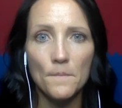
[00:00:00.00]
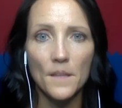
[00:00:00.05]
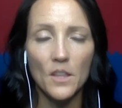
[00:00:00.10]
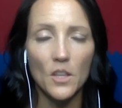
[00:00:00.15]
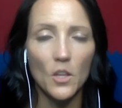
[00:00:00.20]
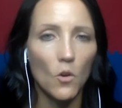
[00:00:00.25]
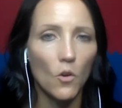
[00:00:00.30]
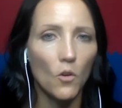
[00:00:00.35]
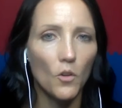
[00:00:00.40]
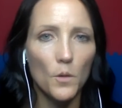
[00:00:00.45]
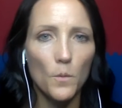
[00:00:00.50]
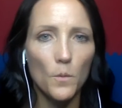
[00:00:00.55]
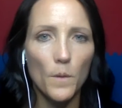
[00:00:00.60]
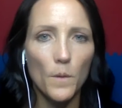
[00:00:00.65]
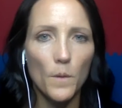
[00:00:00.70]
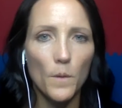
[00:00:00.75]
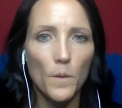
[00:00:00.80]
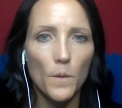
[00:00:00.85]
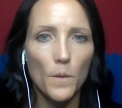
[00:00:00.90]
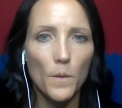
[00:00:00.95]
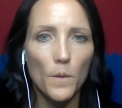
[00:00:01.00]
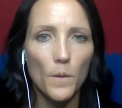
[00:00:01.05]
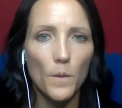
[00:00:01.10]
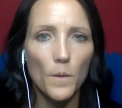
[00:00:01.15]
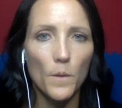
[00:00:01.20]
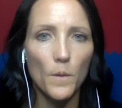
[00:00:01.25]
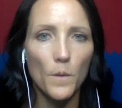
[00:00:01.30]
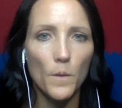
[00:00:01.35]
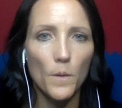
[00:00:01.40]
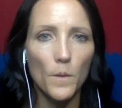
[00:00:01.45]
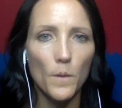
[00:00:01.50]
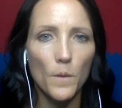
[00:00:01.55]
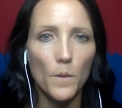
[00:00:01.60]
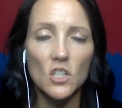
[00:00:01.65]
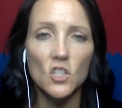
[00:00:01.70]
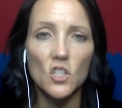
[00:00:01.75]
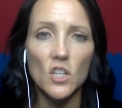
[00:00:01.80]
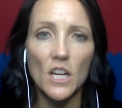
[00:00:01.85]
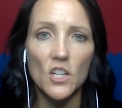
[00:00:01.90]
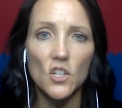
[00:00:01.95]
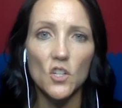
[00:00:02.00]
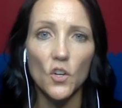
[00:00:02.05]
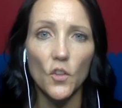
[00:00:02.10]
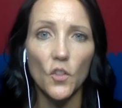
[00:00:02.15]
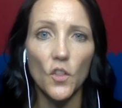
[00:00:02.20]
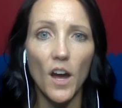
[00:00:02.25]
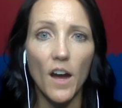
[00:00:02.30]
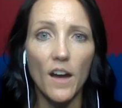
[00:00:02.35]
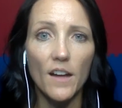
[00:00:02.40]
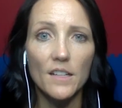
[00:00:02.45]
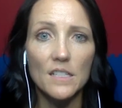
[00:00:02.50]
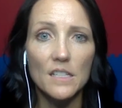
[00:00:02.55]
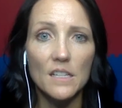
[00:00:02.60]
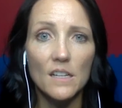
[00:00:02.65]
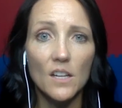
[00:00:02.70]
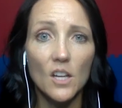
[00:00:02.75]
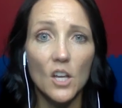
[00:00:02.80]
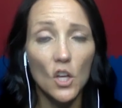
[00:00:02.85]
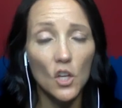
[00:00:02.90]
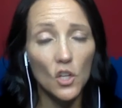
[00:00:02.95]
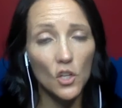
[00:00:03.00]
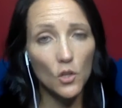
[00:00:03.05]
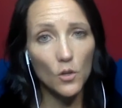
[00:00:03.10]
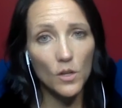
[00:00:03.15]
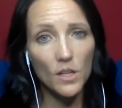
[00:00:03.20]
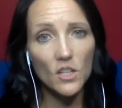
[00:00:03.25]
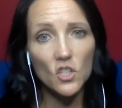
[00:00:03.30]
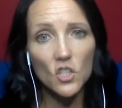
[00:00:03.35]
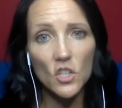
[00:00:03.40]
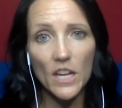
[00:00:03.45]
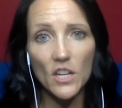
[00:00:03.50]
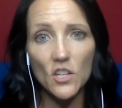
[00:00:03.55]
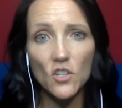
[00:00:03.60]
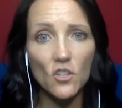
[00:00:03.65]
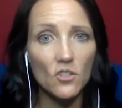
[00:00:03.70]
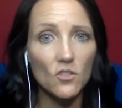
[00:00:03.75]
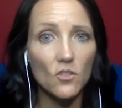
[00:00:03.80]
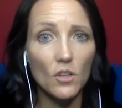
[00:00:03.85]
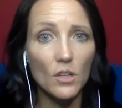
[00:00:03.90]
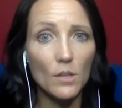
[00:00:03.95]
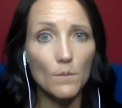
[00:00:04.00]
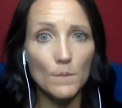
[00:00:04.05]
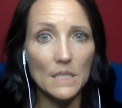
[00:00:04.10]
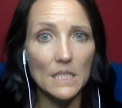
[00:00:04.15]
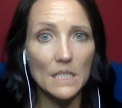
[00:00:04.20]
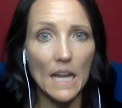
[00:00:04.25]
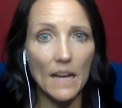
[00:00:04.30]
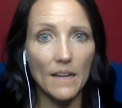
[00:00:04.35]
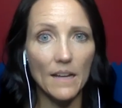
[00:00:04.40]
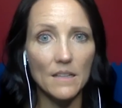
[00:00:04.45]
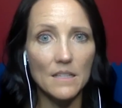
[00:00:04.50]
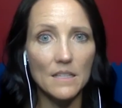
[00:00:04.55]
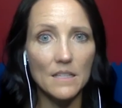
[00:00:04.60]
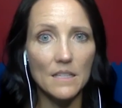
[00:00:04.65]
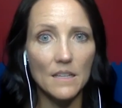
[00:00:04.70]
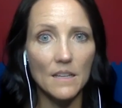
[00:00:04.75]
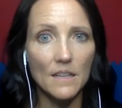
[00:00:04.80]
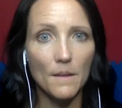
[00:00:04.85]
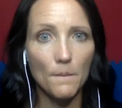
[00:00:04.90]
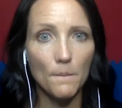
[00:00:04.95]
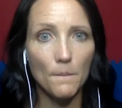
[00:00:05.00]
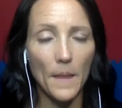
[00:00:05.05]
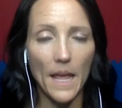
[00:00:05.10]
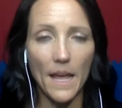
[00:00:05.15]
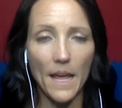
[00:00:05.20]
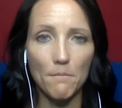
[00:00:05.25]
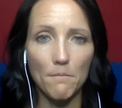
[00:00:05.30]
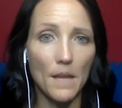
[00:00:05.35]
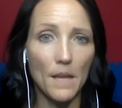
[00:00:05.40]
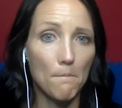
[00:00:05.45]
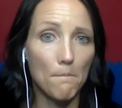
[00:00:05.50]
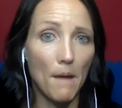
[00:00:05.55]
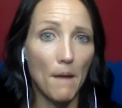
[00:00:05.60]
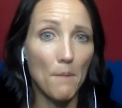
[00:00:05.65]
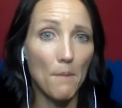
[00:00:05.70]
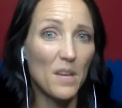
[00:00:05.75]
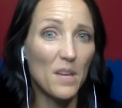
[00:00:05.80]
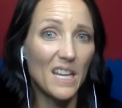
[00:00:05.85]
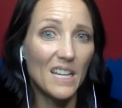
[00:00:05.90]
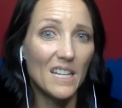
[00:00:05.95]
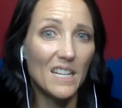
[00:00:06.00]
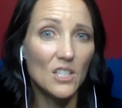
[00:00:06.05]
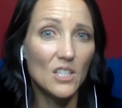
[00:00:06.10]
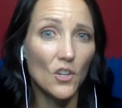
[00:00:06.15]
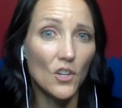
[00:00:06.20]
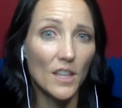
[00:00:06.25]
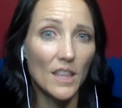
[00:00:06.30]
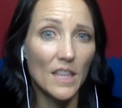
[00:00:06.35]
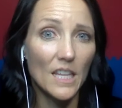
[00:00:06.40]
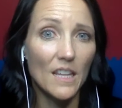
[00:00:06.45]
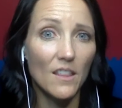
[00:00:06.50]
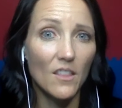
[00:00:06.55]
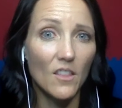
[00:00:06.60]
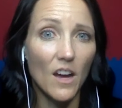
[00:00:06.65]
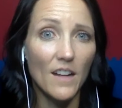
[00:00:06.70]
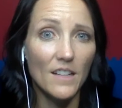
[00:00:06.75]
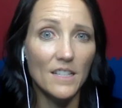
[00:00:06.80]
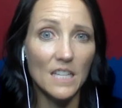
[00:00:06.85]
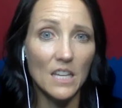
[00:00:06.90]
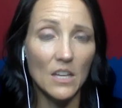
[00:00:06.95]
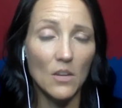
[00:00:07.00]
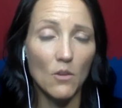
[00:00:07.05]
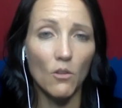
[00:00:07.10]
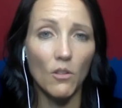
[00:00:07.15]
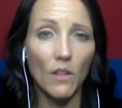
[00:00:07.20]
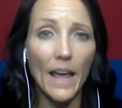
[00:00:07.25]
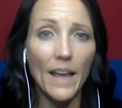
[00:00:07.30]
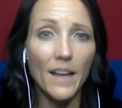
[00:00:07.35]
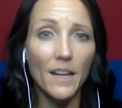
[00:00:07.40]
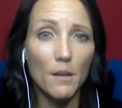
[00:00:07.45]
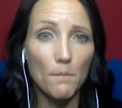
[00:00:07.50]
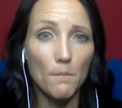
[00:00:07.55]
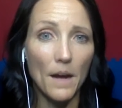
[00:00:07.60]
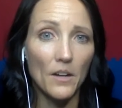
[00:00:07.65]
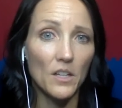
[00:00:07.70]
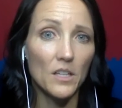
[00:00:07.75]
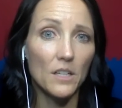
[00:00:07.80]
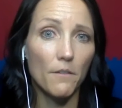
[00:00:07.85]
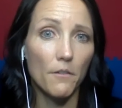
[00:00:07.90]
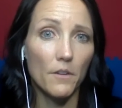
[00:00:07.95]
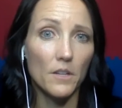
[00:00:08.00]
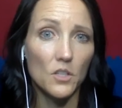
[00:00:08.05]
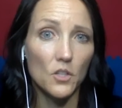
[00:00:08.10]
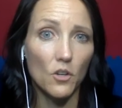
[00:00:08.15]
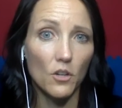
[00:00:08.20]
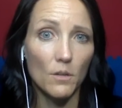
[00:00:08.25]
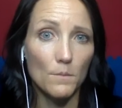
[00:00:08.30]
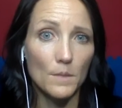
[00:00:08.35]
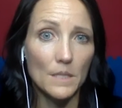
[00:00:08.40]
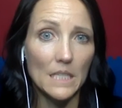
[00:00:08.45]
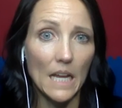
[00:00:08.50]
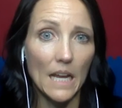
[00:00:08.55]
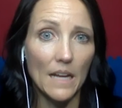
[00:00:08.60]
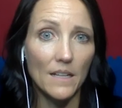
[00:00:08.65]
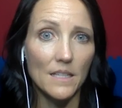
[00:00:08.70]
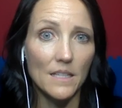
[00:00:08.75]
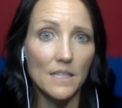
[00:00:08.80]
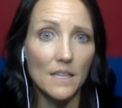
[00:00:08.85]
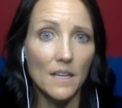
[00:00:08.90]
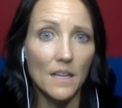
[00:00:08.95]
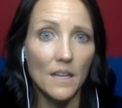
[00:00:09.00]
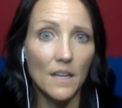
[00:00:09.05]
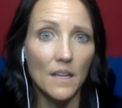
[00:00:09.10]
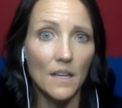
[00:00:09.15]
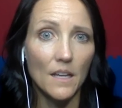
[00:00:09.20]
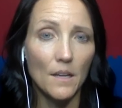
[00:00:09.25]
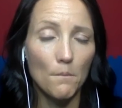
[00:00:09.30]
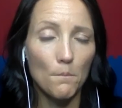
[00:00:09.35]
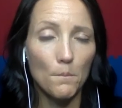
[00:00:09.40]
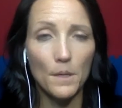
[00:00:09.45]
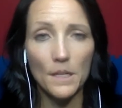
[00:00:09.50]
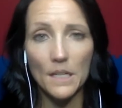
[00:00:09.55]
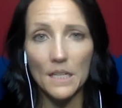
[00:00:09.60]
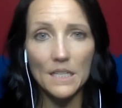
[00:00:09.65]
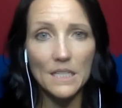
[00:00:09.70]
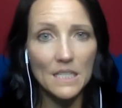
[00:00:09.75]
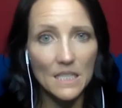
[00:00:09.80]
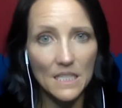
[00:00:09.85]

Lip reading: The only way to change your feeling is to change your thought. You can change your circumstance, And it might be easier to think thoughts that you like about a different circumstance, but it's